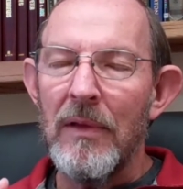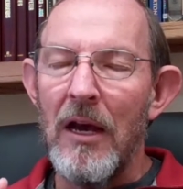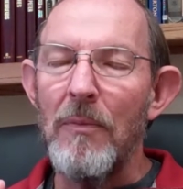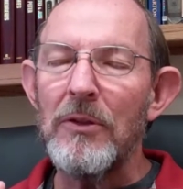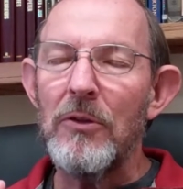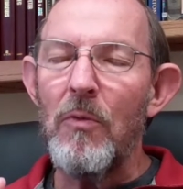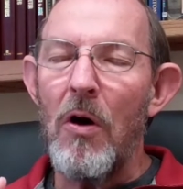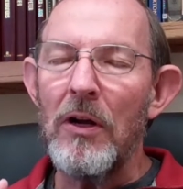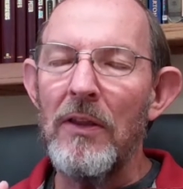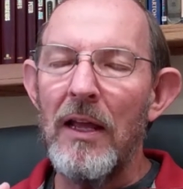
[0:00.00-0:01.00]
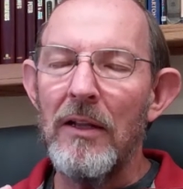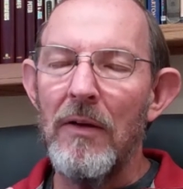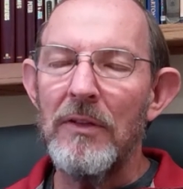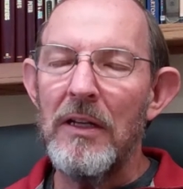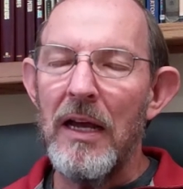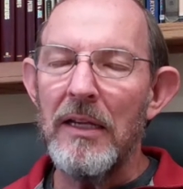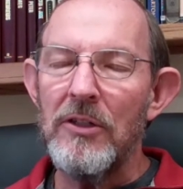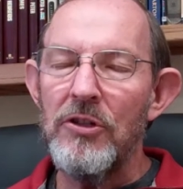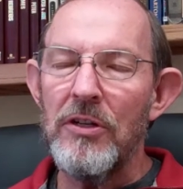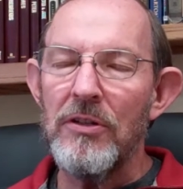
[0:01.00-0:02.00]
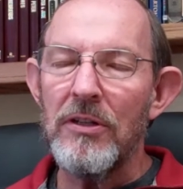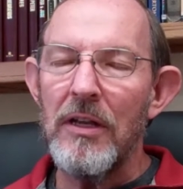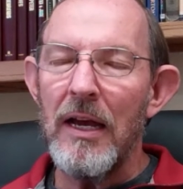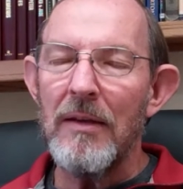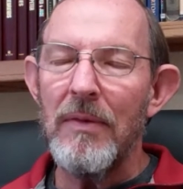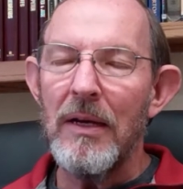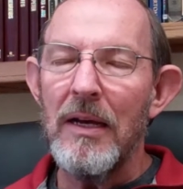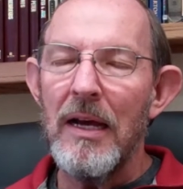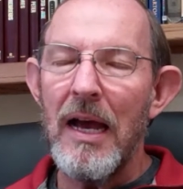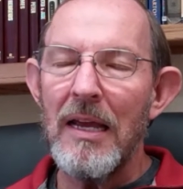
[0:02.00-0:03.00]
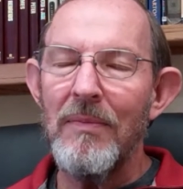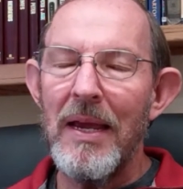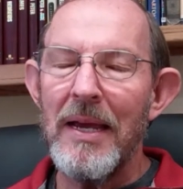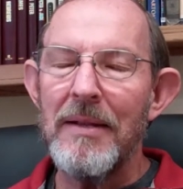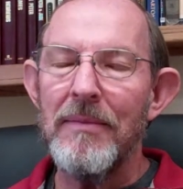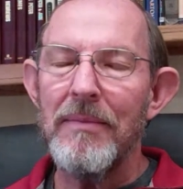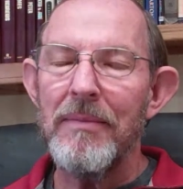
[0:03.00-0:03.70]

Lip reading: Help us to walk in that love today. In Jesus' name, amen.